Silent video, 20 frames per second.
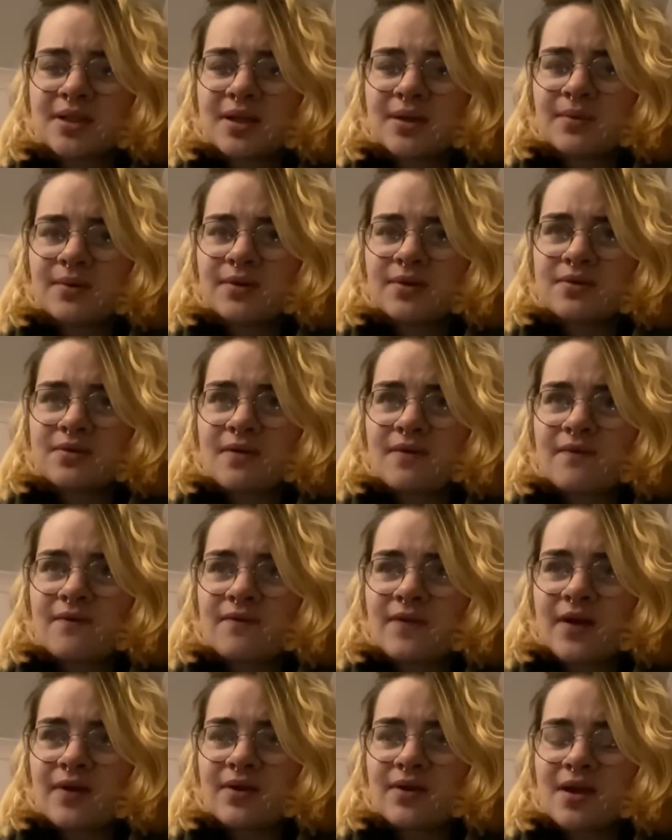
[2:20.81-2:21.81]
It was
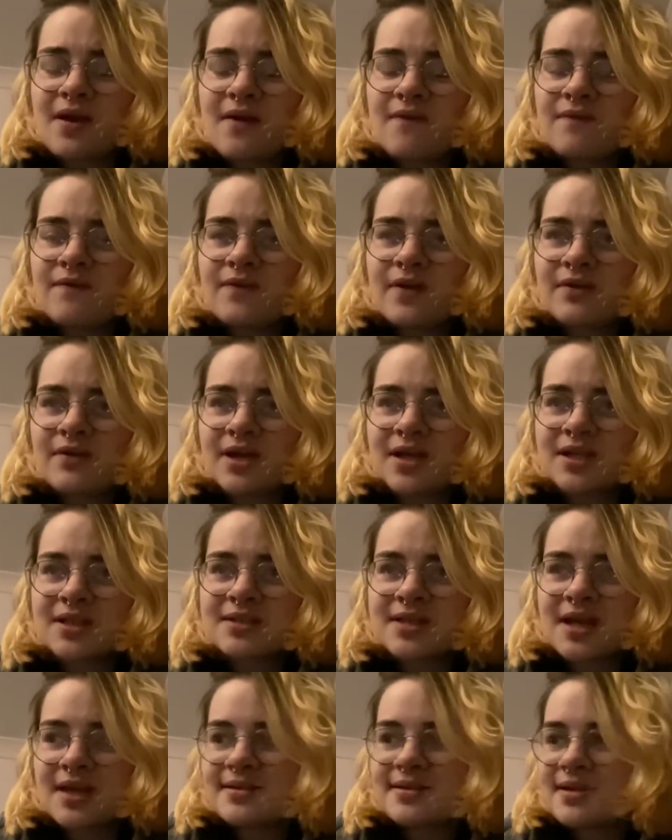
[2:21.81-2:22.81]
very, very
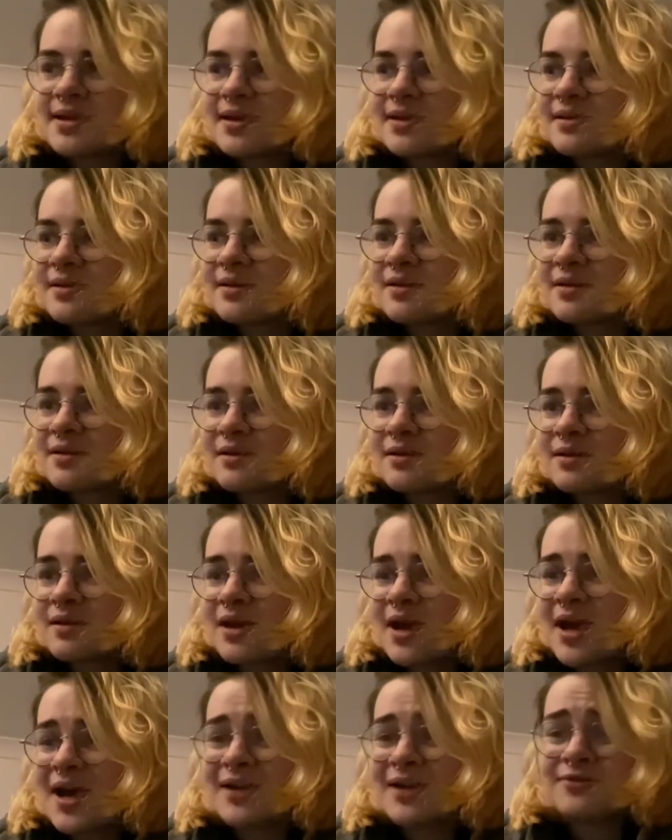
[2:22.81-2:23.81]
exciting
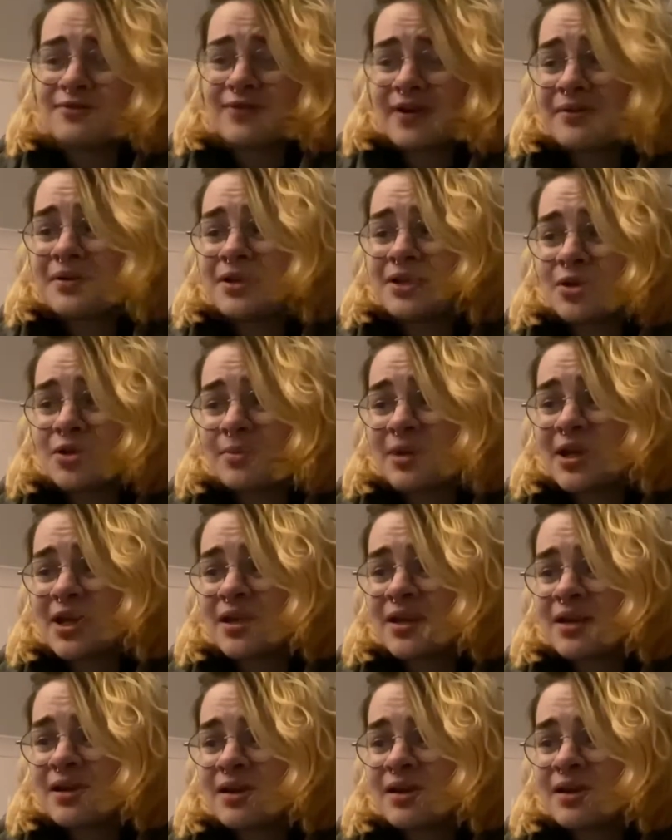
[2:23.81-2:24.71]
and very yummy.